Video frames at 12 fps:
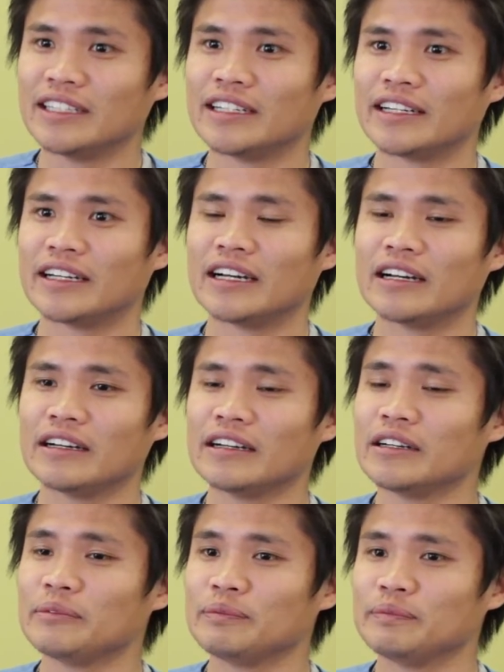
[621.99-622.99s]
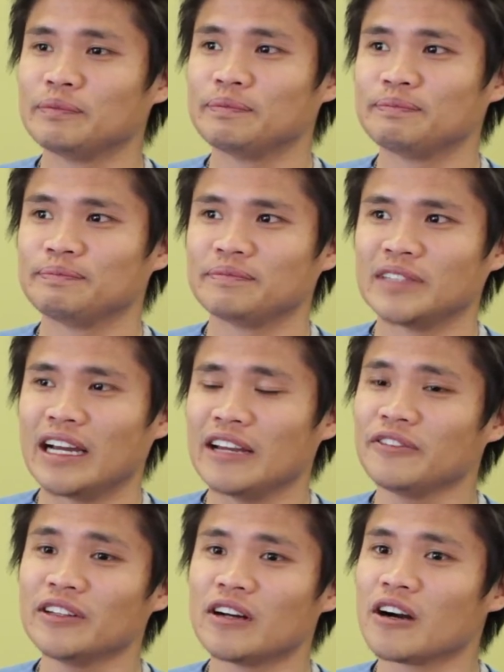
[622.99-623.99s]
Yeah, I
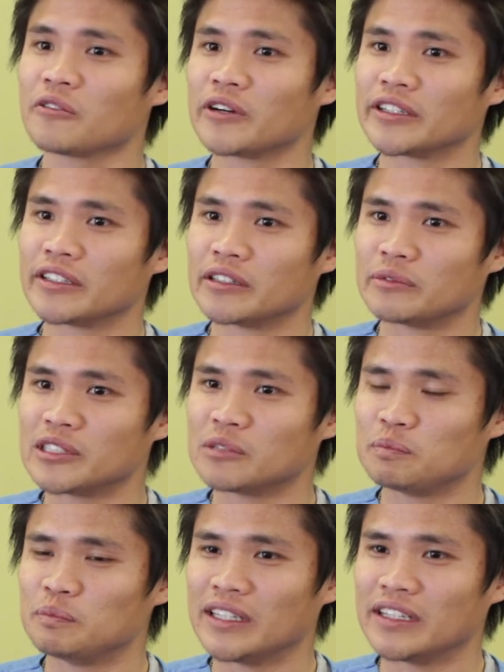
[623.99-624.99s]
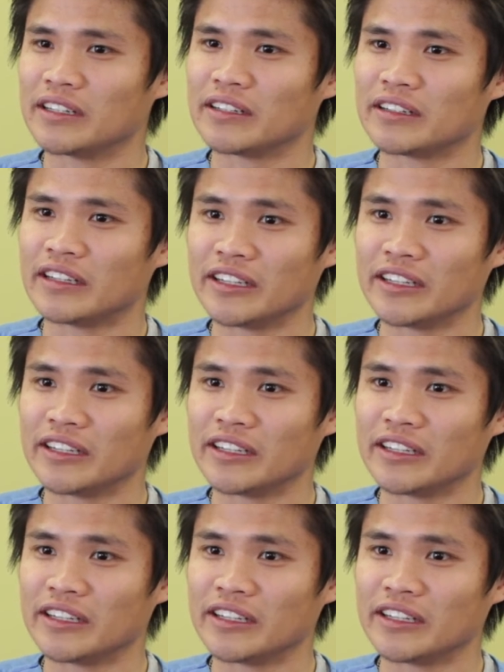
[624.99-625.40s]
feel awkward speaking